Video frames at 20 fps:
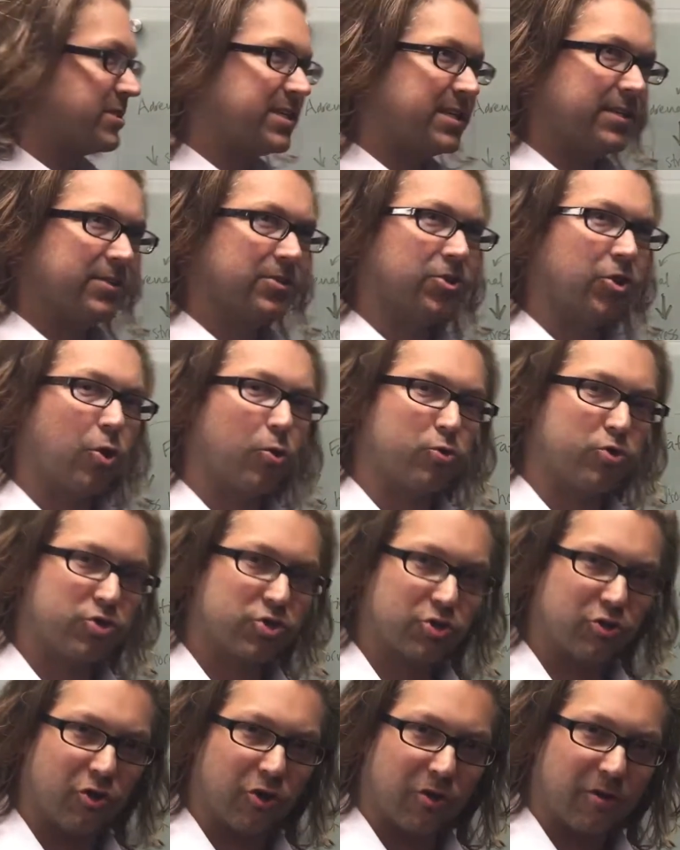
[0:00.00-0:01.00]
to get low
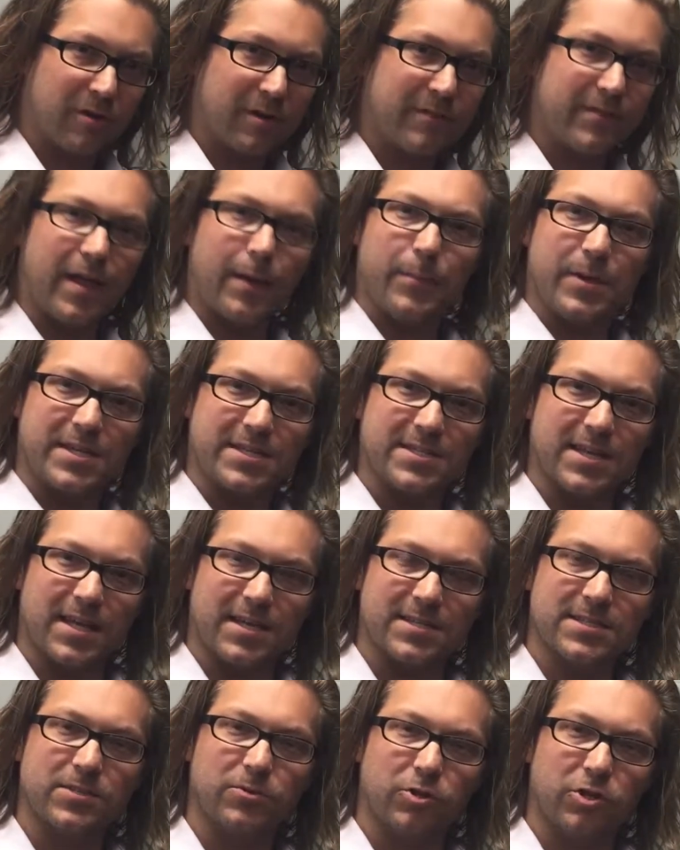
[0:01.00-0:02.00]
sugar, if that makes
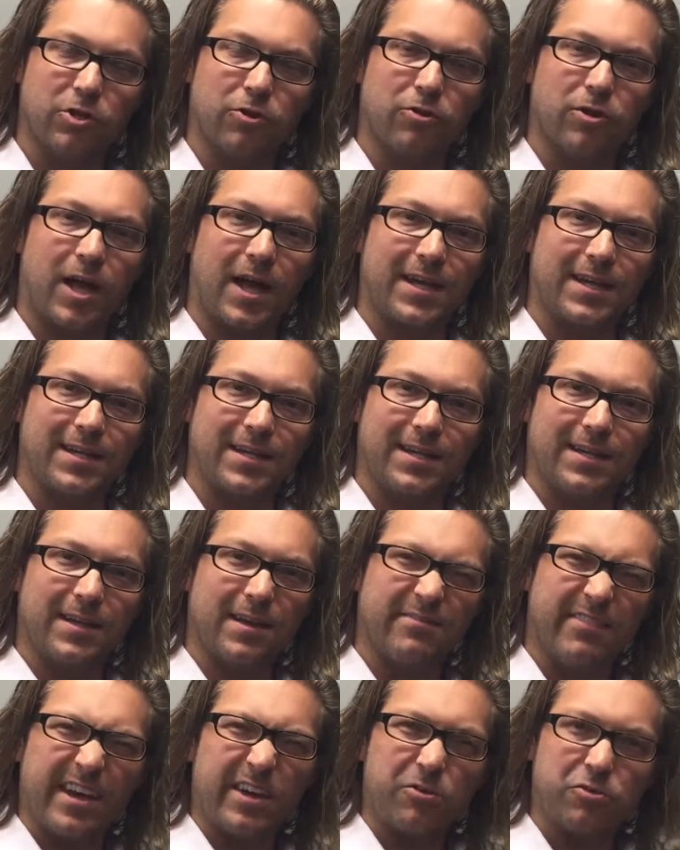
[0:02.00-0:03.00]
sense. You're not getting
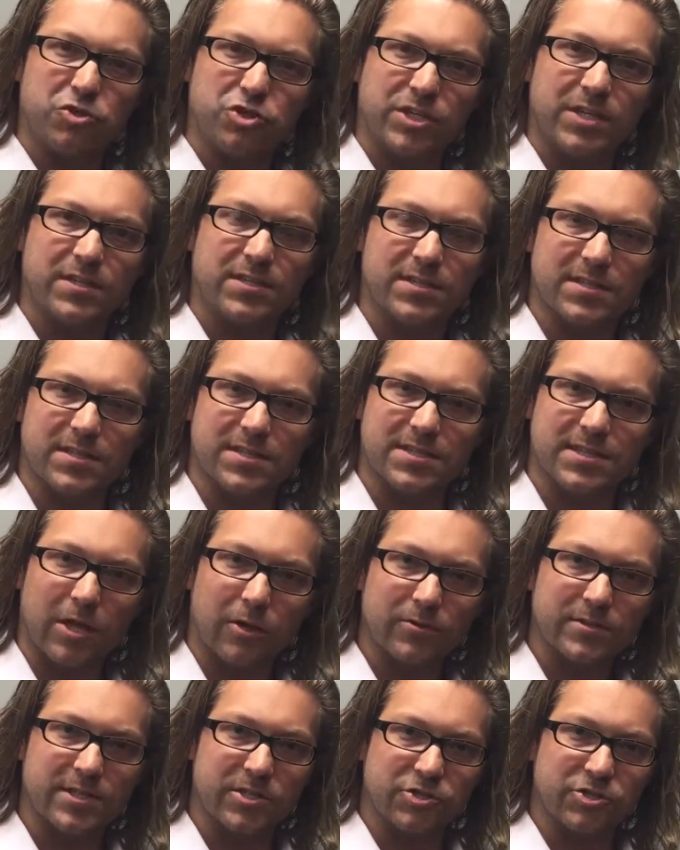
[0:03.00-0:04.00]
enough energy into the
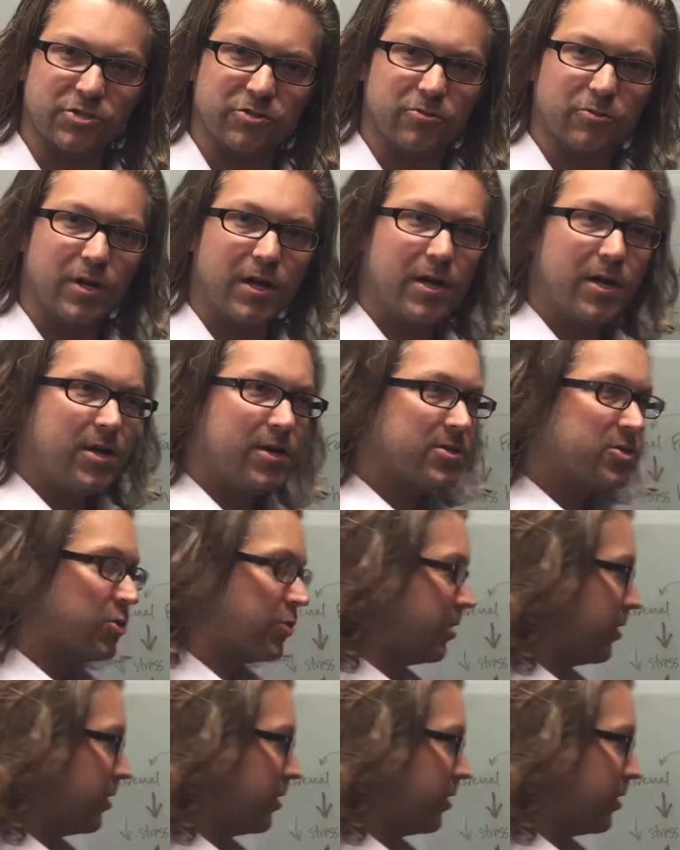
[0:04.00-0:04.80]
cell tissue, so